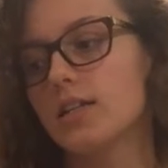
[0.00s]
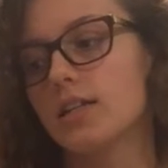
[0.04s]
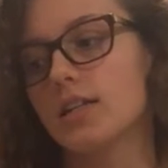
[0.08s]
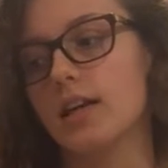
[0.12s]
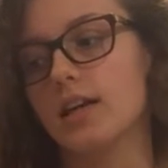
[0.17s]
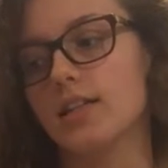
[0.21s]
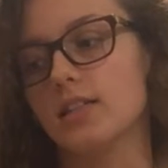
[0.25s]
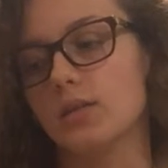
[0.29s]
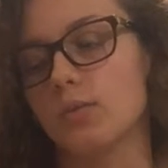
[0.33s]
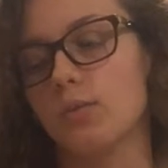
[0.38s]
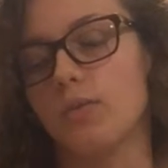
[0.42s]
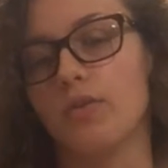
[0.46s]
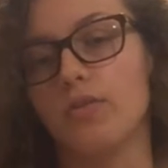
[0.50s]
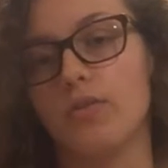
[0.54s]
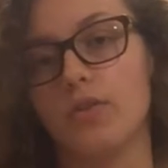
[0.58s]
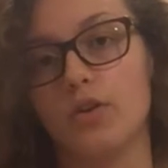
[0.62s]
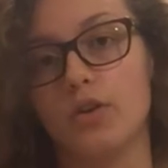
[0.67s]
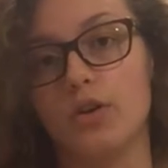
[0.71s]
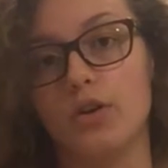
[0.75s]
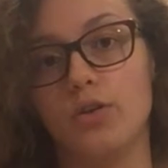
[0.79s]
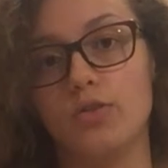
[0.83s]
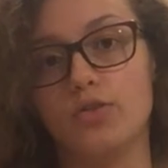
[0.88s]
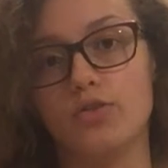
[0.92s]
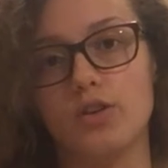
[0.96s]
to get some of
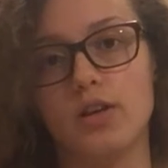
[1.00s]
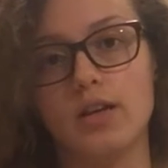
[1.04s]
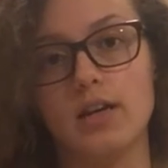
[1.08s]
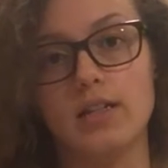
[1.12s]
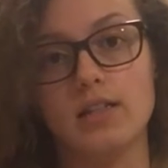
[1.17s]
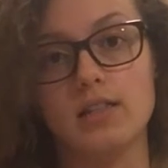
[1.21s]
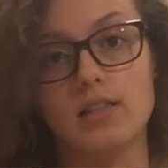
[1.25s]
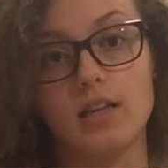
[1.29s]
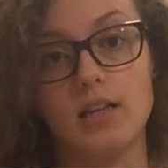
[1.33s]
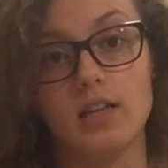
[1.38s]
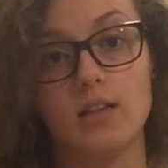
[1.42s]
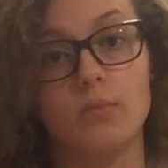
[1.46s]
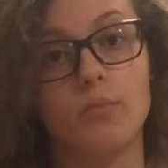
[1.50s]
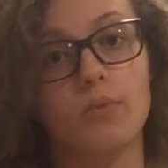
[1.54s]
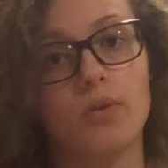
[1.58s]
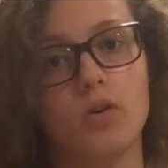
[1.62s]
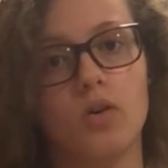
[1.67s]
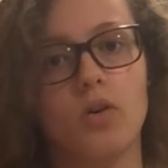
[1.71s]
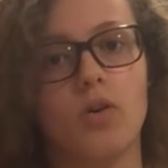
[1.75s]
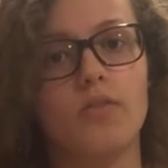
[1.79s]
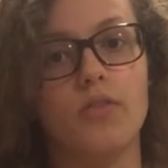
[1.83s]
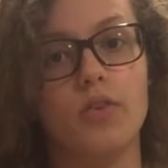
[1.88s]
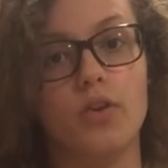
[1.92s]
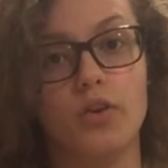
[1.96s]
your nutrients, like the
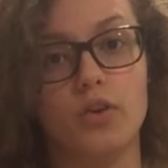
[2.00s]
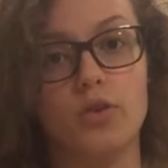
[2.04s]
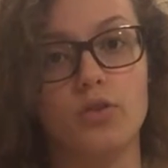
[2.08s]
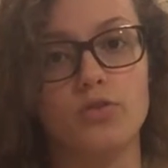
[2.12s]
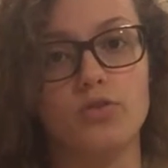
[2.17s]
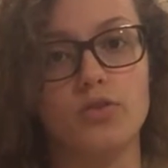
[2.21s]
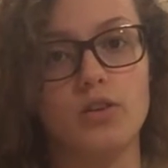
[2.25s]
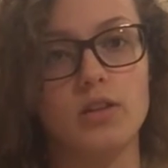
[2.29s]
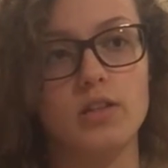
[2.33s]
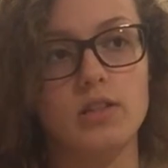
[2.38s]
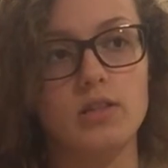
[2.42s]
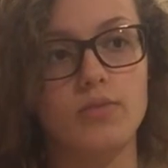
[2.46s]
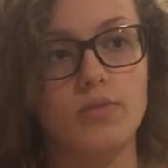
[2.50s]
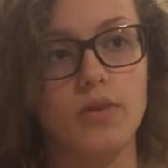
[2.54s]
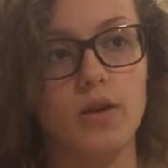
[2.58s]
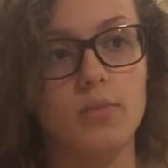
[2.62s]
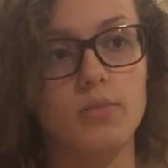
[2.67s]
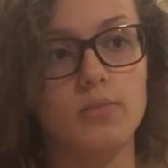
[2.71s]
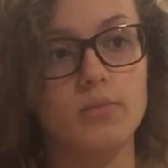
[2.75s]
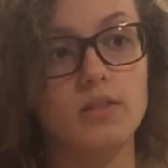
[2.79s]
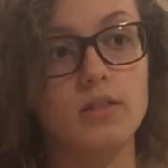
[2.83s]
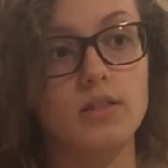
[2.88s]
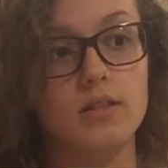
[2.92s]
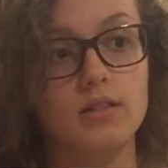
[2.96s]
bulk of your nutrients
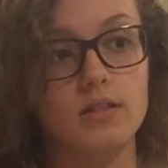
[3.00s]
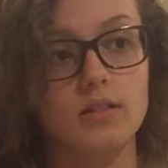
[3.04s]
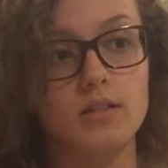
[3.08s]
from